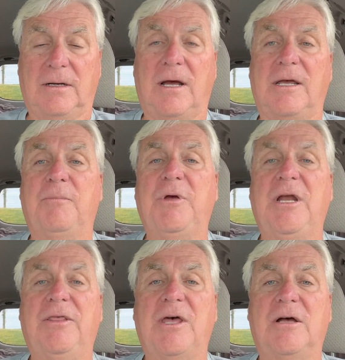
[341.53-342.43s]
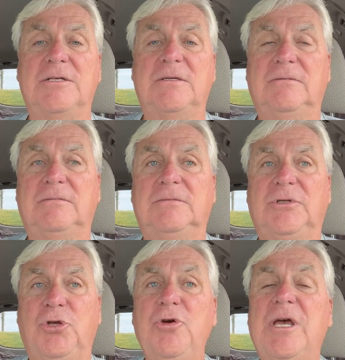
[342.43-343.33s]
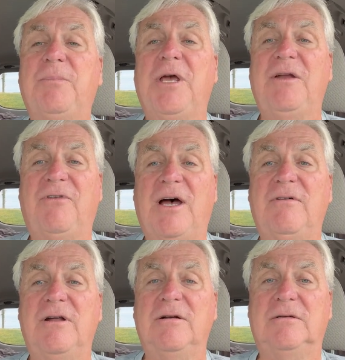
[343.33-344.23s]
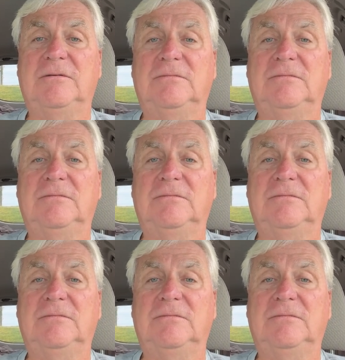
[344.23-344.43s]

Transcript: I get paid 1000 you get paid 500